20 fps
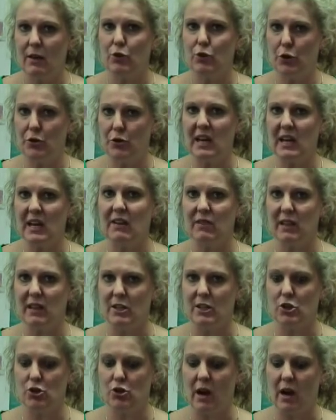you take
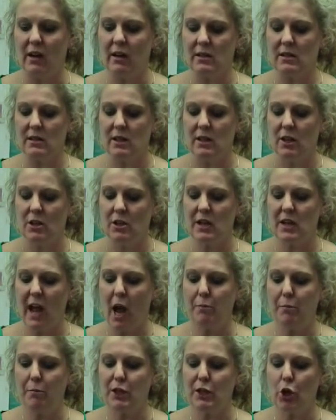these drugs to
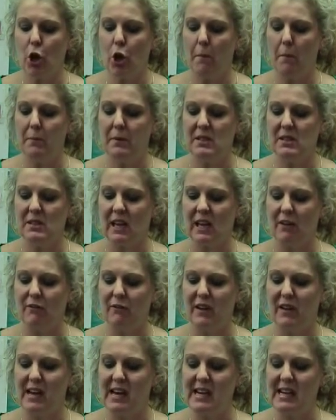help to compensate
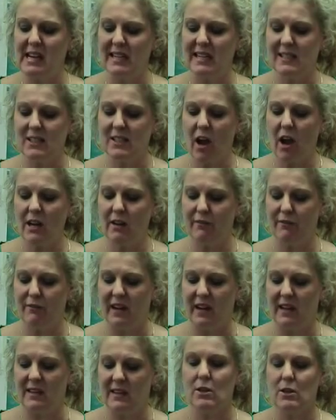for any side
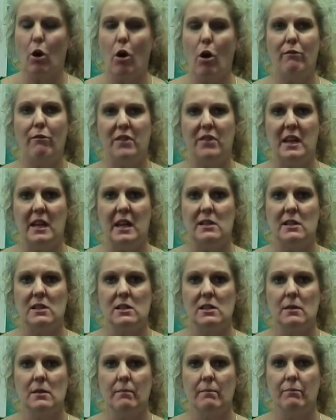effects of
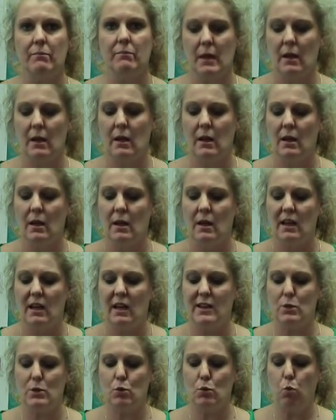these.
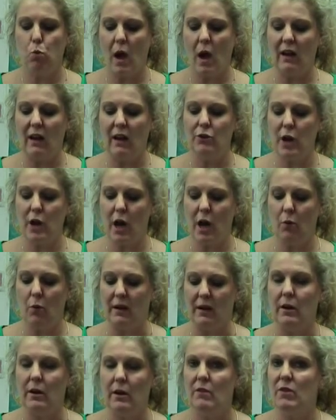It is well
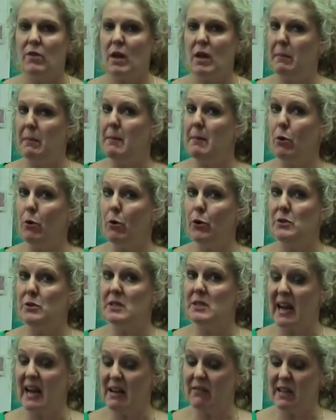known that people who
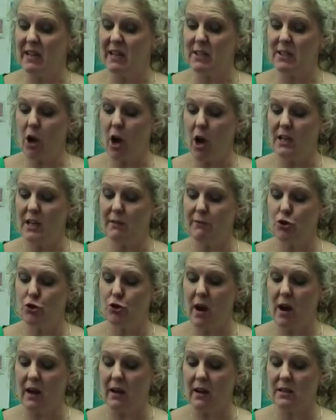take these kind of
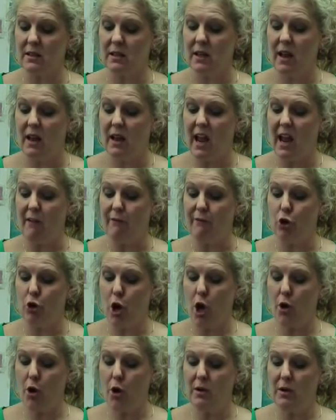drugs have
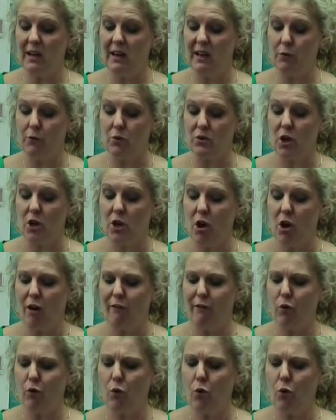low levels
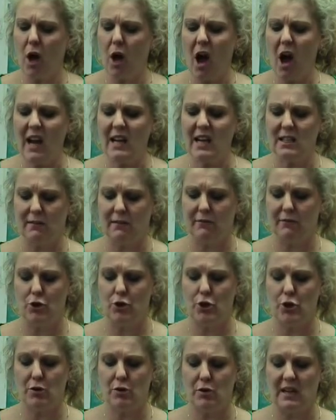of all kinds of
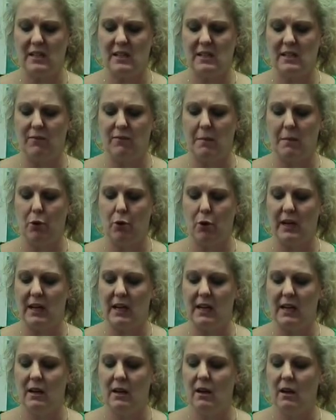nutrients in their
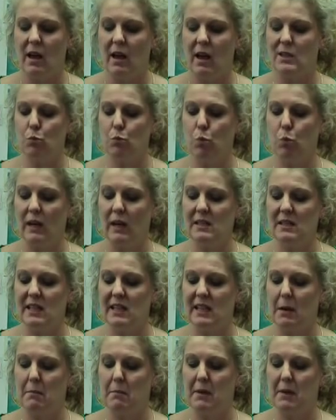body, as well as
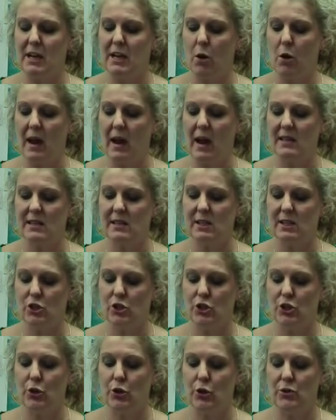the amino
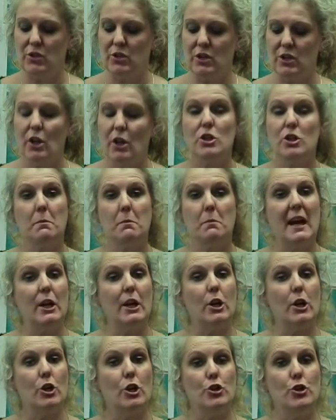acids used to make
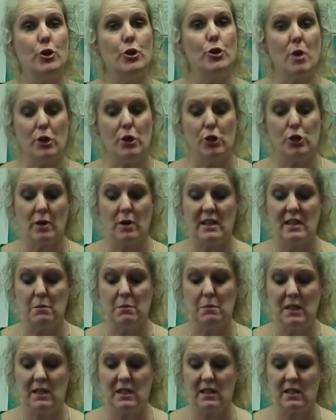
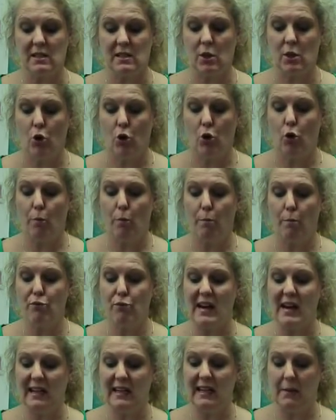neurotransmitters or
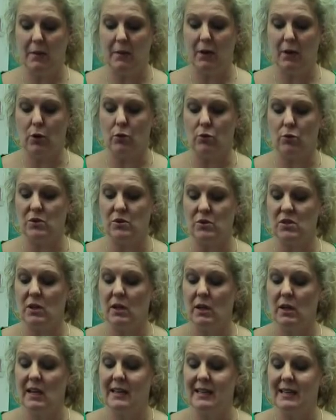brain chemicals
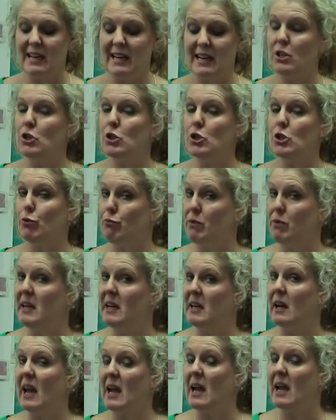needed to
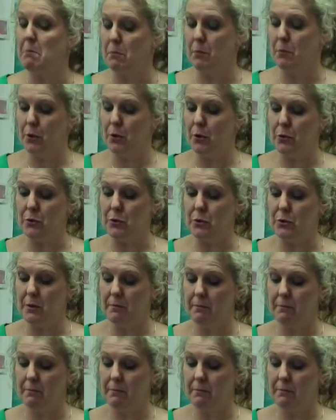regulate mood.